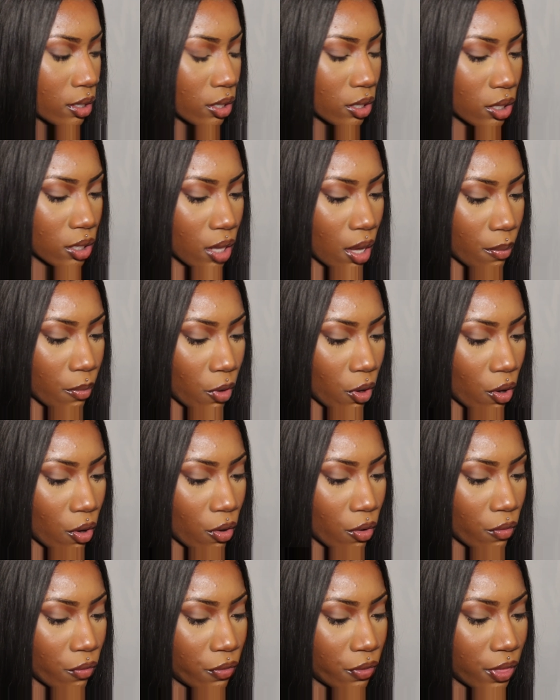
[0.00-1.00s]
Some
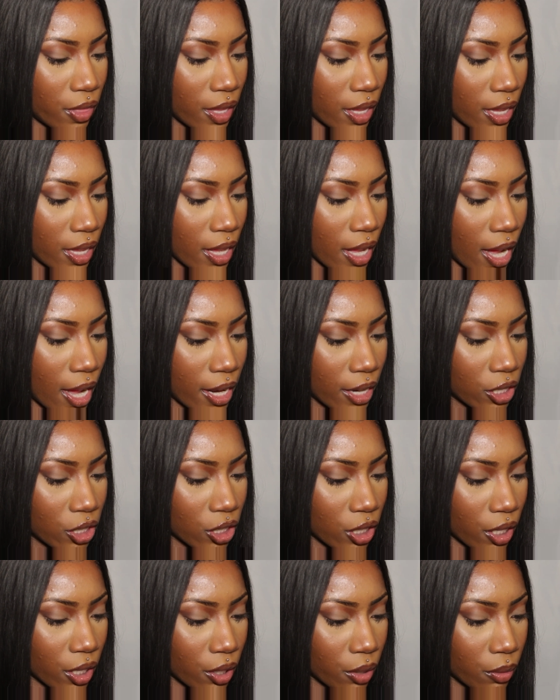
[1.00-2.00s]
of the
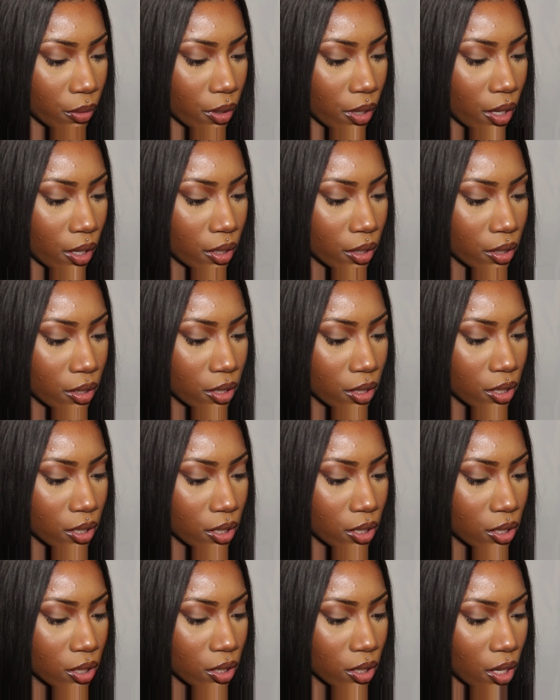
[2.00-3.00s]
eyeshadow
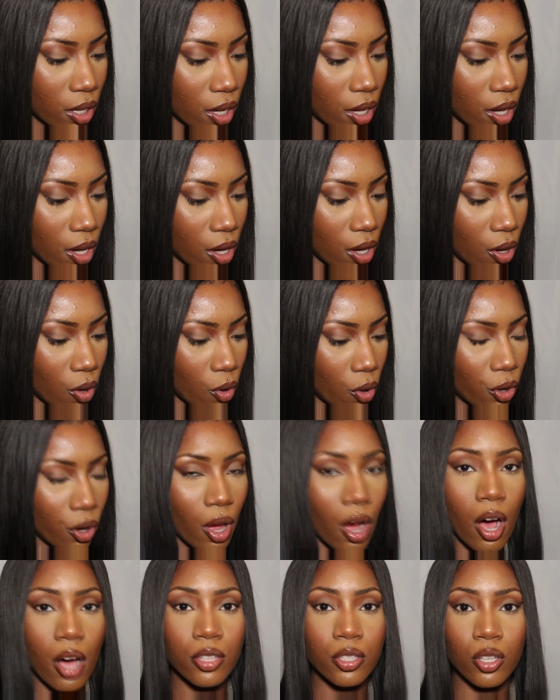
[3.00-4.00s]
colors
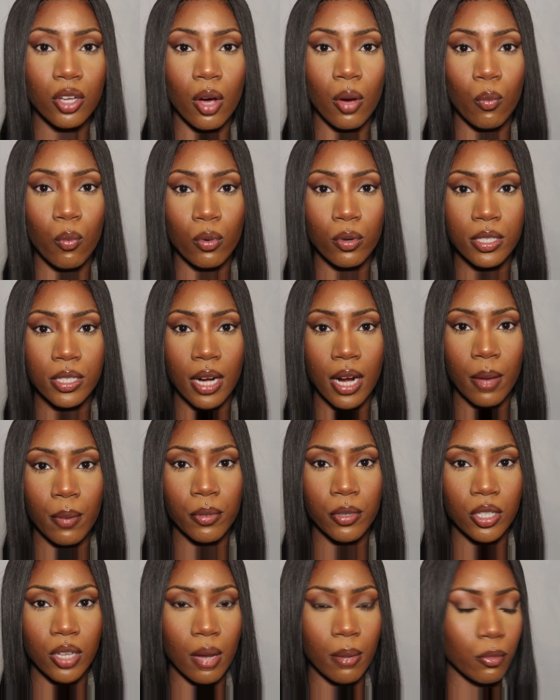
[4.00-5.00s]
under her waterline,
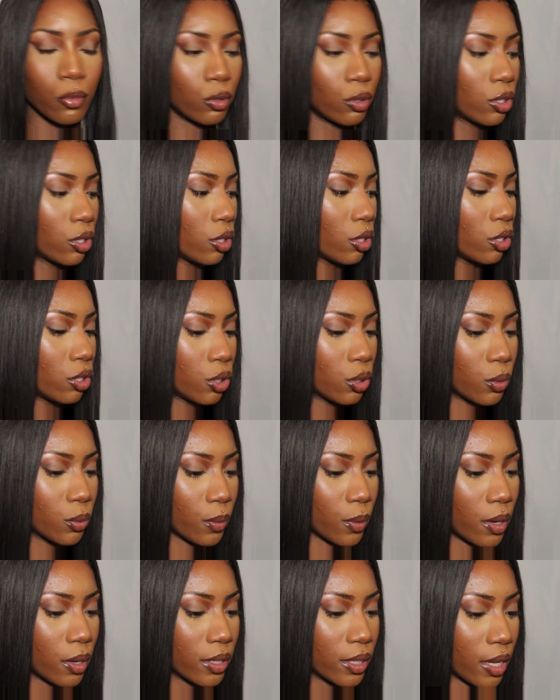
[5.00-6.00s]
which I'm also going to do as
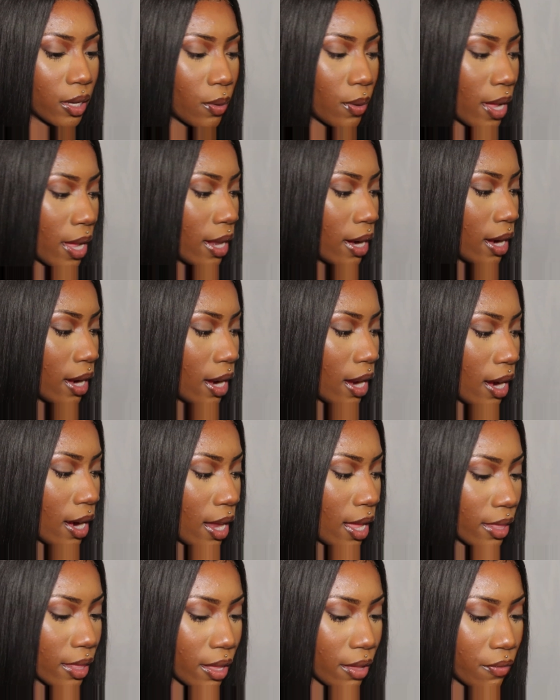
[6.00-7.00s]
well because I quite
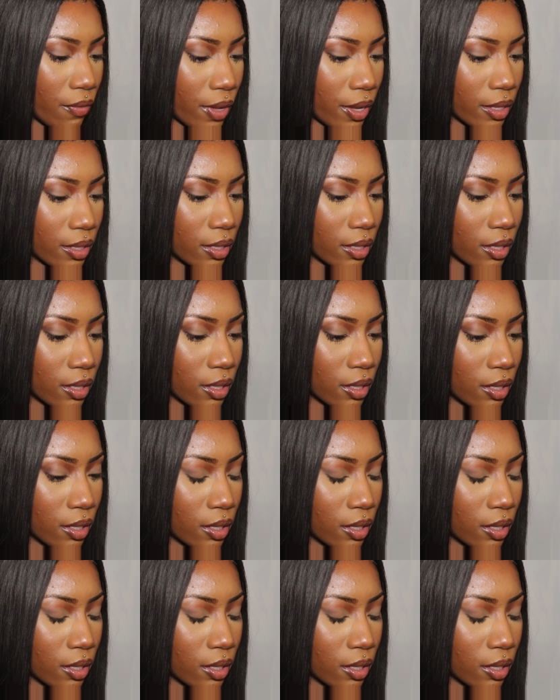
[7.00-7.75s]
like that effect.